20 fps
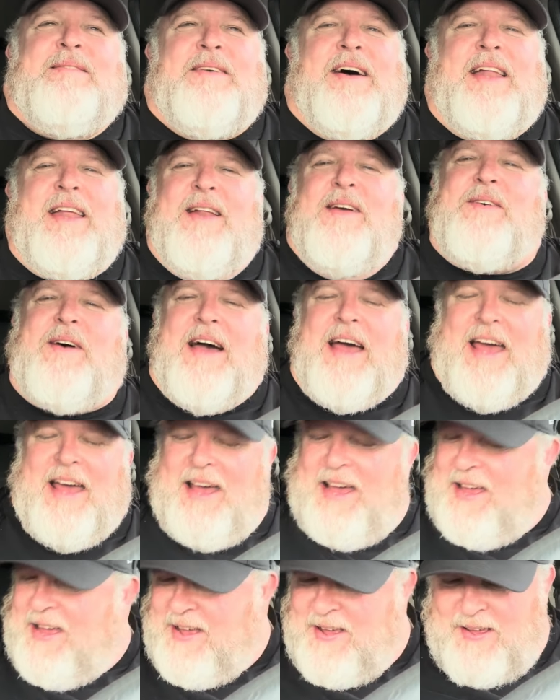but
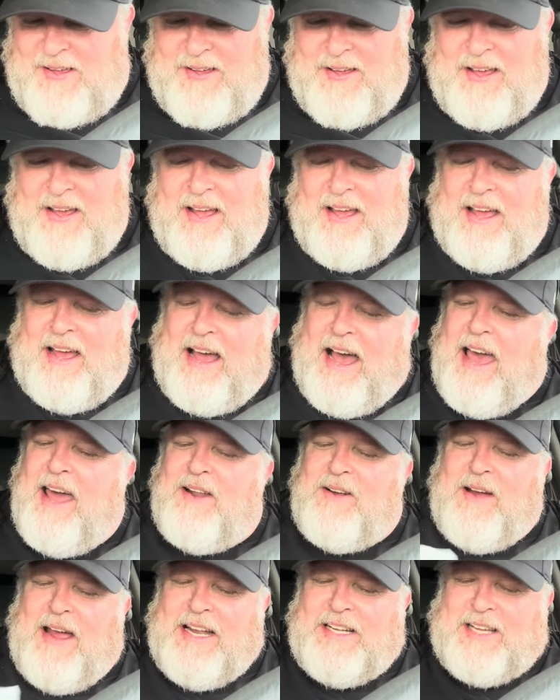anyway, I had
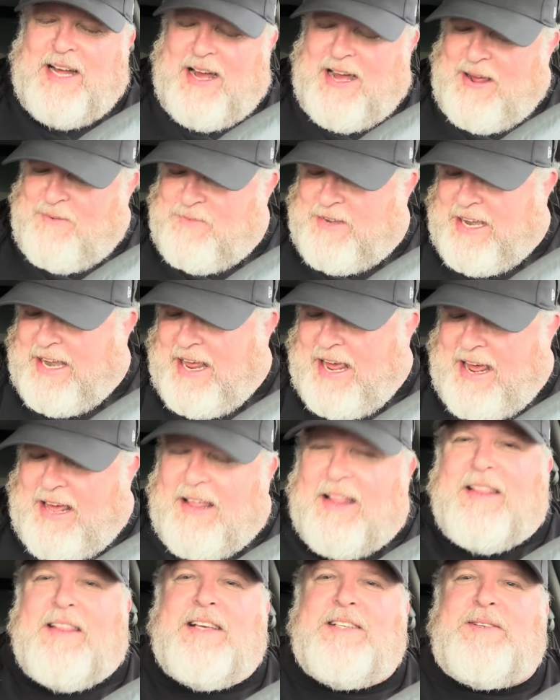a great time
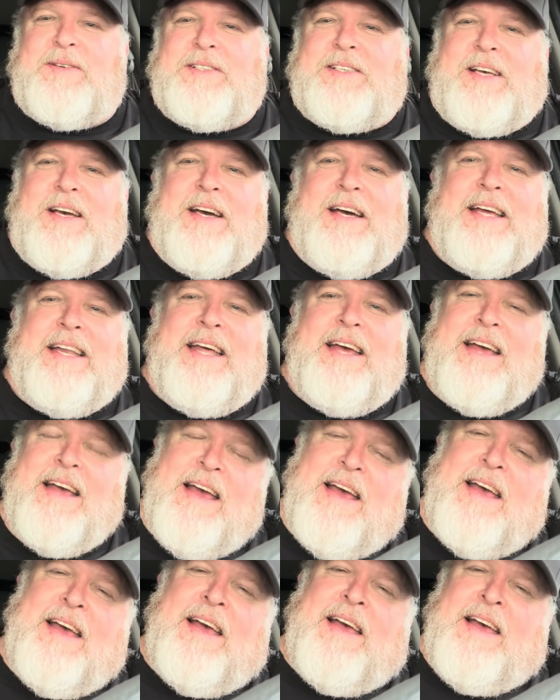today. This was good
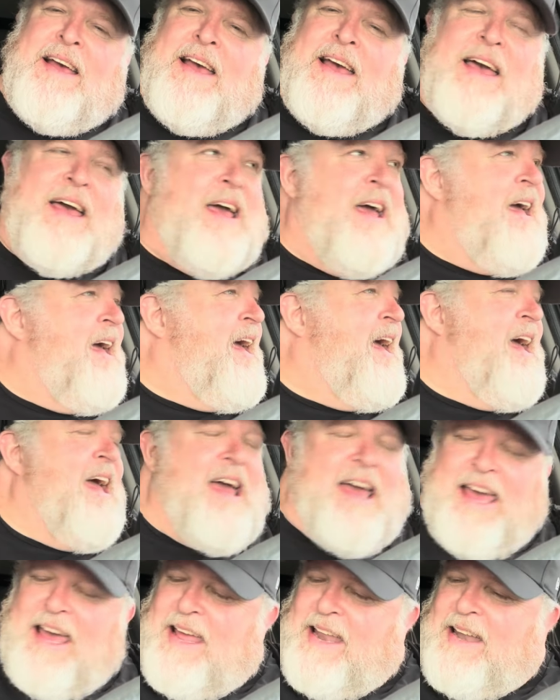
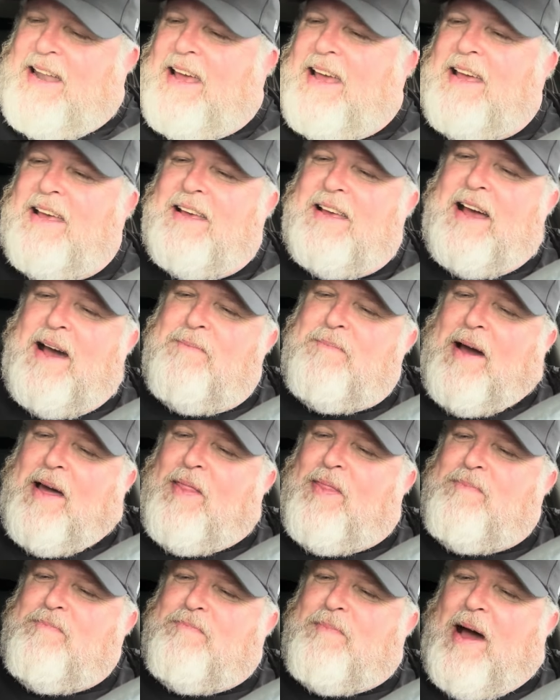and got
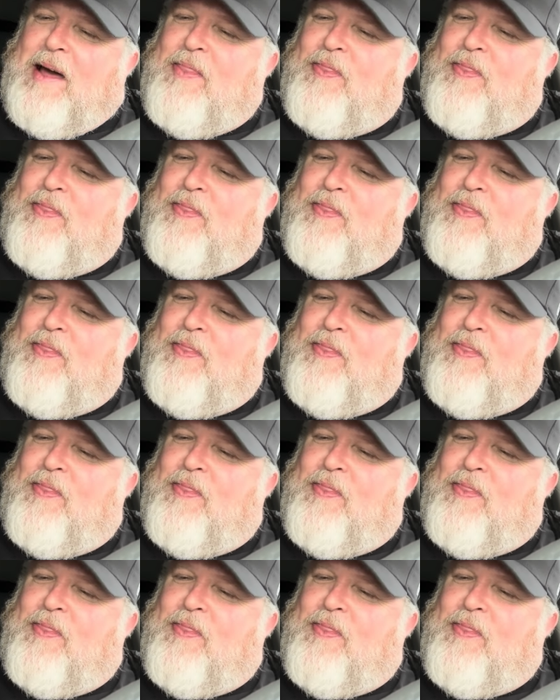my my